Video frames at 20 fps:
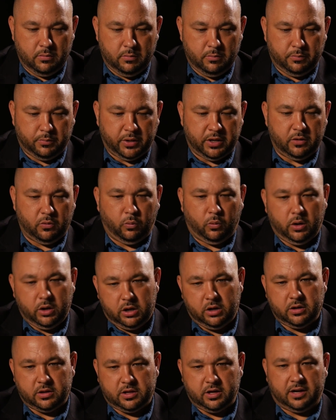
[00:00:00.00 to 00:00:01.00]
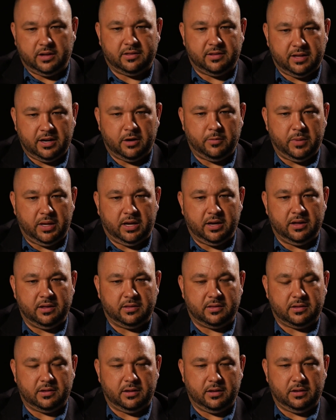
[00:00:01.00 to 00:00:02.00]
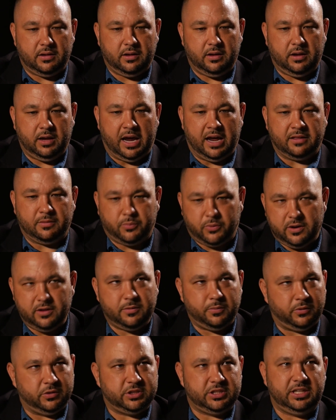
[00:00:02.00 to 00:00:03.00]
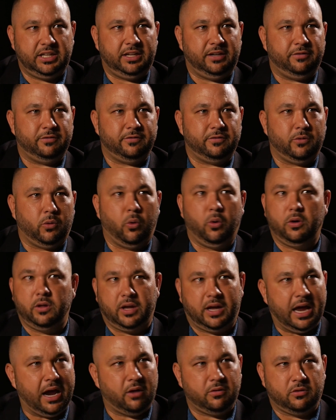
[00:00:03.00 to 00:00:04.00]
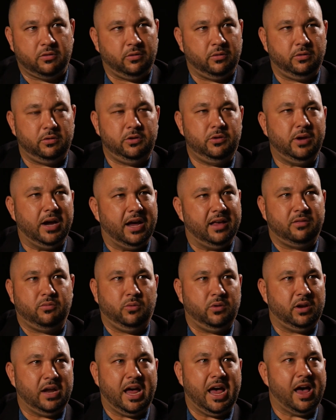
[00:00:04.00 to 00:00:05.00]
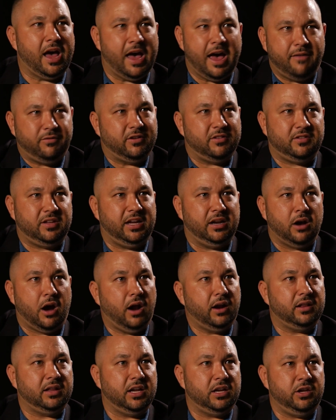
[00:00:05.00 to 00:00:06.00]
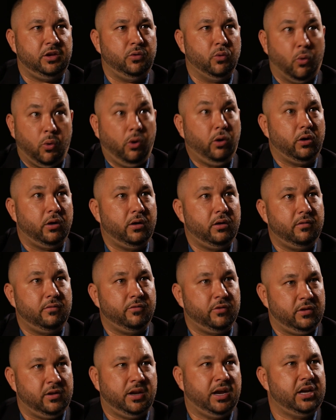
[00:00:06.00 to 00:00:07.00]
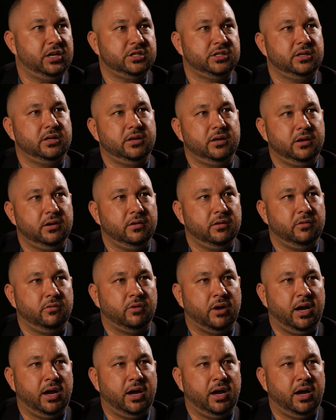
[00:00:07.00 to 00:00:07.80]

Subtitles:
But what are your thoughts there? Because as principal chief or the council, you guys would have to see an audit that you ordered for the nation, mm-hmm.